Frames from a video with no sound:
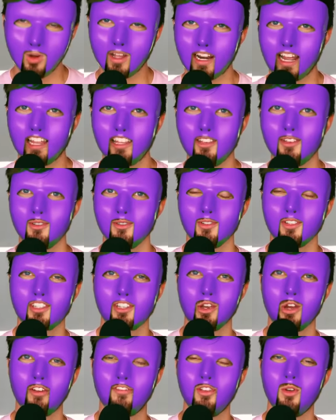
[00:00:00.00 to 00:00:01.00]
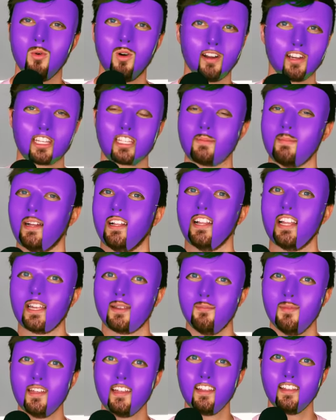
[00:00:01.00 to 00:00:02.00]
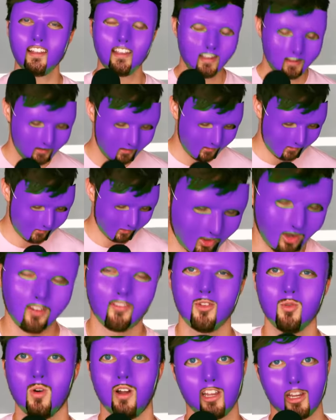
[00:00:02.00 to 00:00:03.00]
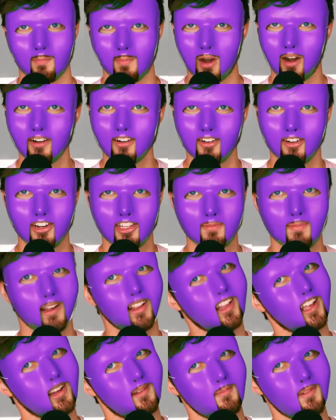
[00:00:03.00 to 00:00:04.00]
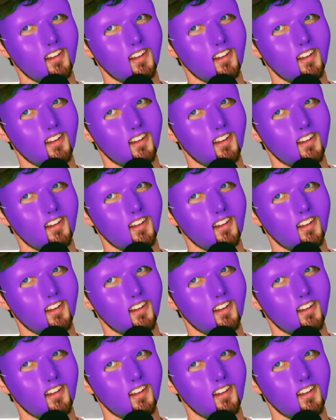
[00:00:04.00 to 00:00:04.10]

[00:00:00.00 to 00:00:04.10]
what I use, so if you want to smell like me, or if you want your partner to smell like